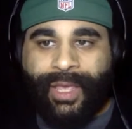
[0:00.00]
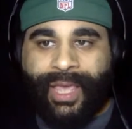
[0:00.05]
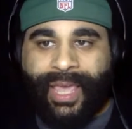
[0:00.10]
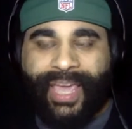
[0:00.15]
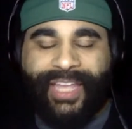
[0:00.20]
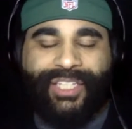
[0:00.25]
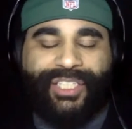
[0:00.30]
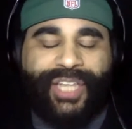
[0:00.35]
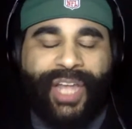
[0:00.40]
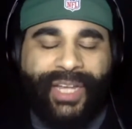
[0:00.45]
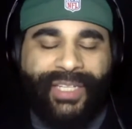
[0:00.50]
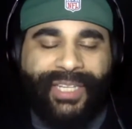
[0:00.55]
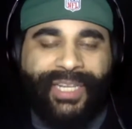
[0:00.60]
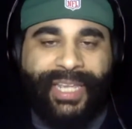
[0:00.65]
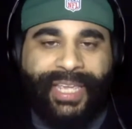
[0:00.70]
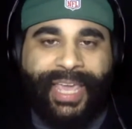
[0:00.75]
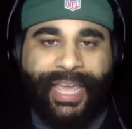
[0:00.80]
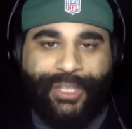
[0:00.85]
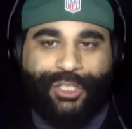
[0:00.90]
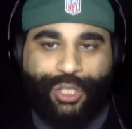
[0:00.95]
it
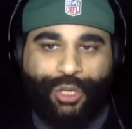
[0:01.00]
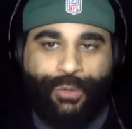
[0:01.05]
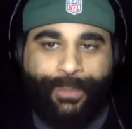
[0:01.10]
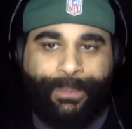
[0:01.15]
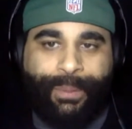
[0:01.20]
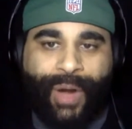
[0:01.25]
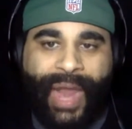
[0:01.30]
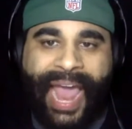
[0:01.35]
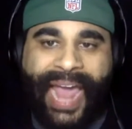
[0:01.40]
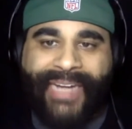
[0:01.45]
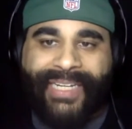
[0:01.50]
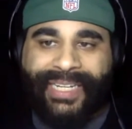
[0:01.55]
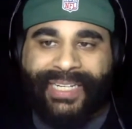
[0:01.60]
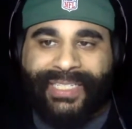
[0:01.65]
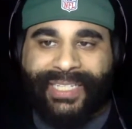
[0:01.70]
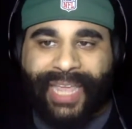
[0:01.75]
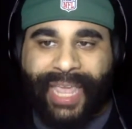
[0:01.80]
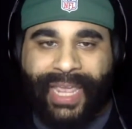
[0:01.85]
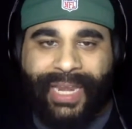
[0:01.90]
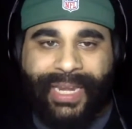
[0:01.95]
doesn't get you
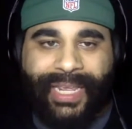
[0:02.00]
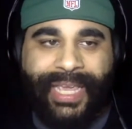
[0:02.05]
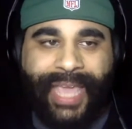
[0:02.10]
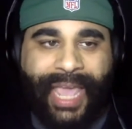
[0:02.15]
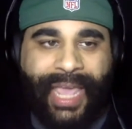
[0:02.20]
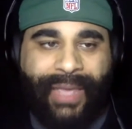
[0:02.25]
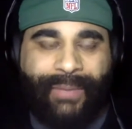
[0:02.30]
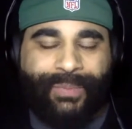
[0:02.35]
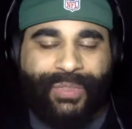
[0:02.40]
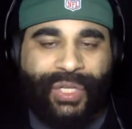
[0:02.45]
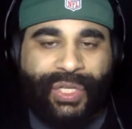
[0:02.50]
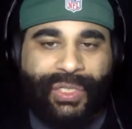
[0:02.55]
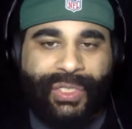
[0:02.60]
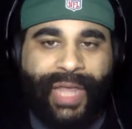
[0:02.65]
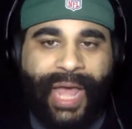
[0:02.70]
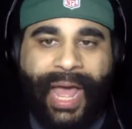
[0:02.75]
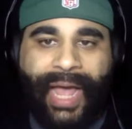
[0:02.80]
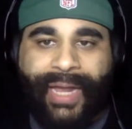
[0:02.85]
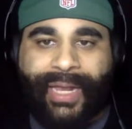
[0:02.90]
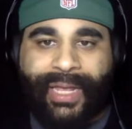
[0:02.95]
practice in game to
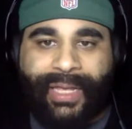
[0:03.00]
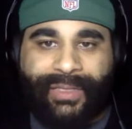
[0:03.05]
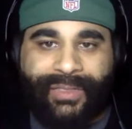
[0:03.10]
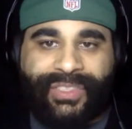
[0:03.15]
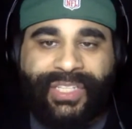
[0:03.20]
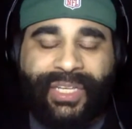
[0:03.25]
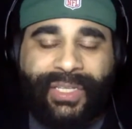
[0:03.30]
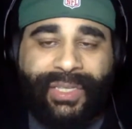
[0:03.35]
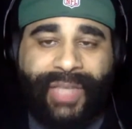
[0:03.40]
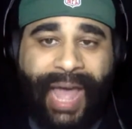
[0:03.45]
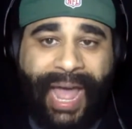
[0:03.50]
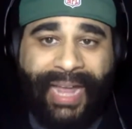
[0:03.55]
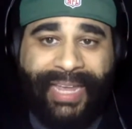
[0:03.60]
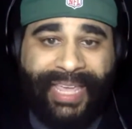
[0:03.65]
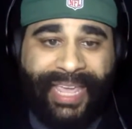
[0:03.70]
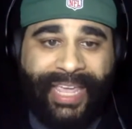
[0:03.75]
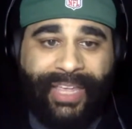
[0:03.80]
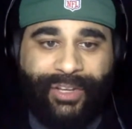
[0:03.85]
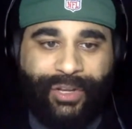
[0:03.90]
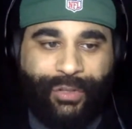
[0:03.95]
lock
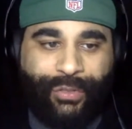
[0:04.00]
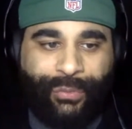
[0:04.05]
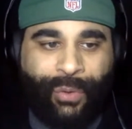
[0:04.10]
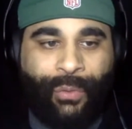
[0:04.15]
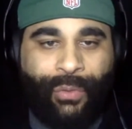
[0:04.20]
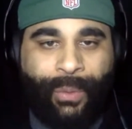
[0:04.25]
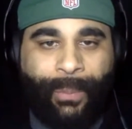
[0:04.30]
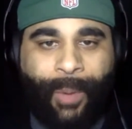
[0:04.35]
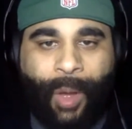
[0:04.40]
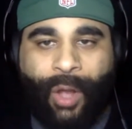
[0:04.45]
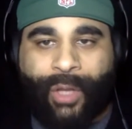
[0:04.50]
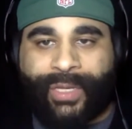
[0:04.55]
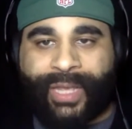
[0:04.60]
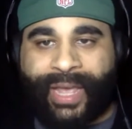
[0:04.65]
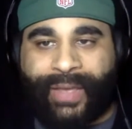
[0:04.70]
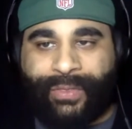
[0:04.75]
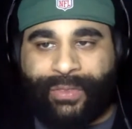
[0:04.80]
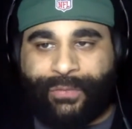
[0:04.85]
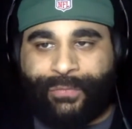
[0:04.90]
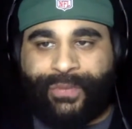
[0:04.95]
in to throw the ball
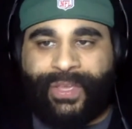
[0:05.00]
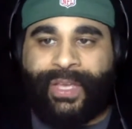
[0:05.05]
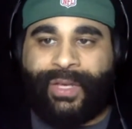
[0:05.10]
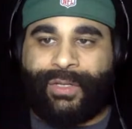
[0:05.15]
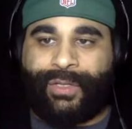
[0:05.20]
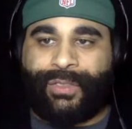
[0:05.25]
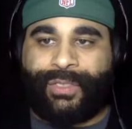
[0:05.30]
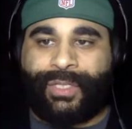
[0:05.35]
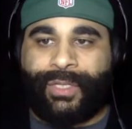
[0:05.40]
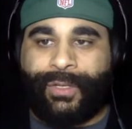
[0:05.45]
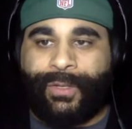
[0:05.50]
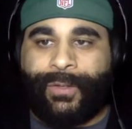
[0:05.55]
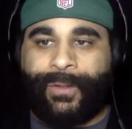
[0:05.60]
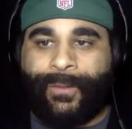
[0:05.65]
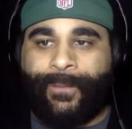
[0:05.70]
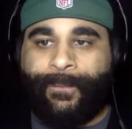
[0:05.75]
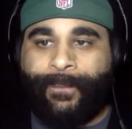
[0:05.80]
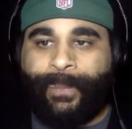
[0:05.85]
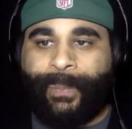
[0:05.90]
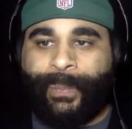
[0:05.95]
down the field.
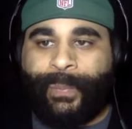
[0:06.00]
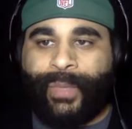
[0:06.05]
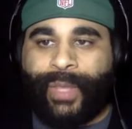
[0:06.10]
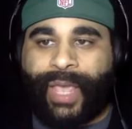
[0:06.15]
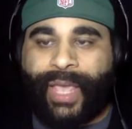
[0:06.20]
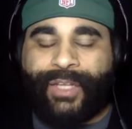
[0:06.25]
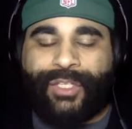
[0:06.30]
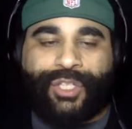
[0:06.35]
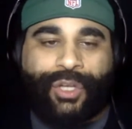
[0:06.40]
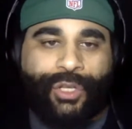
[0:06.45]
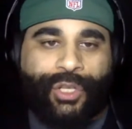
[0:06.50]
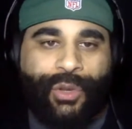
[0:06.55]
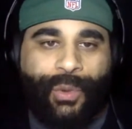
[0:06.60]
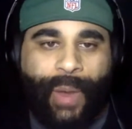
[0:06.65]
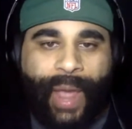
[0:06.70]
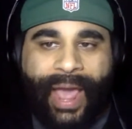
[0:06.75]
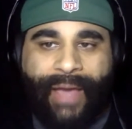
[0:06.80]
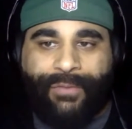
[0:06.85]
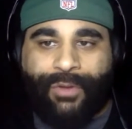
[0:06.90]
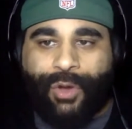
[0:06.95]
And so you
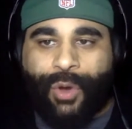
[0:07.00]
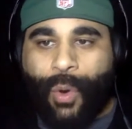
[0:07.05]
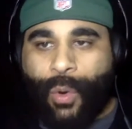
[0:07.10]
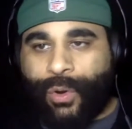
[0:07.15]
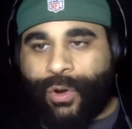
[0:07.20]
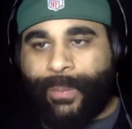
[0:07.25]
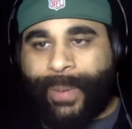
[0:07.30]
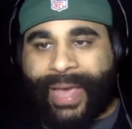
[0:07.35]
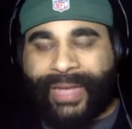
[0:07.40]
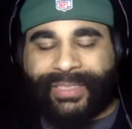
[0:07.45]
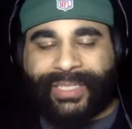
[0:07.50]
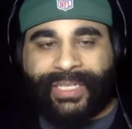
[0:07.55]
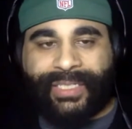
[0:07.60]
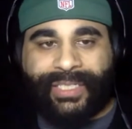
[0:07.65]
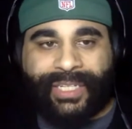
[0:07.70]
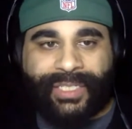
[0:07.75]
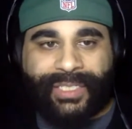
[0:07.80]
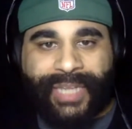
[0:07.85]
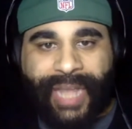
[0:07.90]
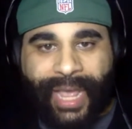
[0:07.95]
have a quarterback
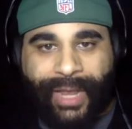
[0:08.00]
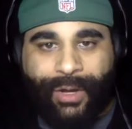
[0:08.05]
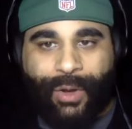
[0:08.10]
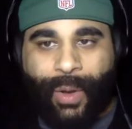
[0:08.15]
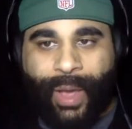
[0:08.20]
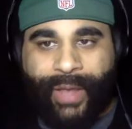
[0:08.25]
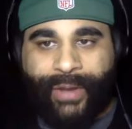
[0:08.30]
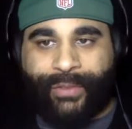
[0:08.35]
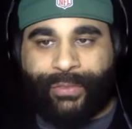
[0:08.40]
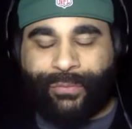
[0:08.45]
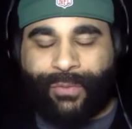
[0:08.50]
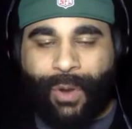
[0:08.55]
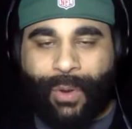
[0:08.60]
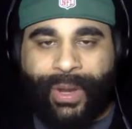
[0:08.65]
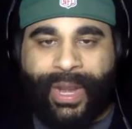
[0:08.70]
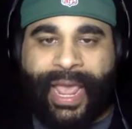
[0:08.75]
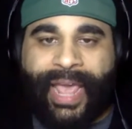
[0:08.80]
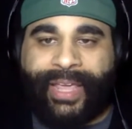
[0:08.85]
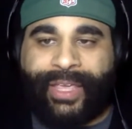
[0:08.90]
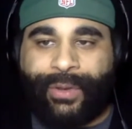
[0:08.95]
that does not know how to throw
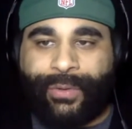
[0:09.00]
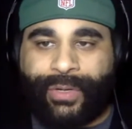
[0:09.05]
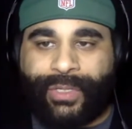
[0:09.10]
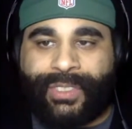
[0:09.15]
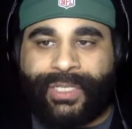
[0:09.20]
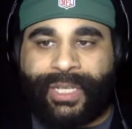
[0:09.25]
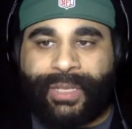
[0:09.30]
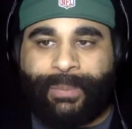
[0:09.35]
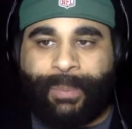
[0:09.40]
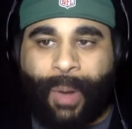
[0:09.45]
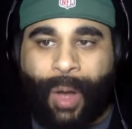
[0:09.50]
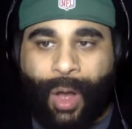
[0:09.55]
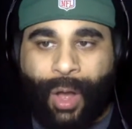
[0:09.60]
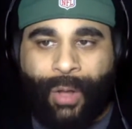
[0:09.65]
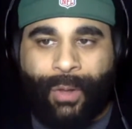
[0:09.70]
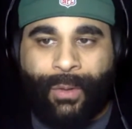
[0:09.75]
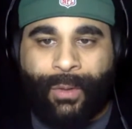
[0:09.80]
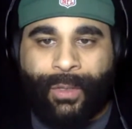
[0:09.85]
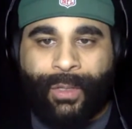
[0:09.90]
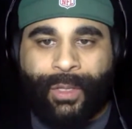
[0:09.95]
an accurate deep
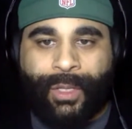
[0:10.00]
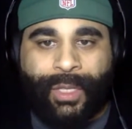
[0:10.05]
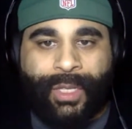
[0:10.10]
ball,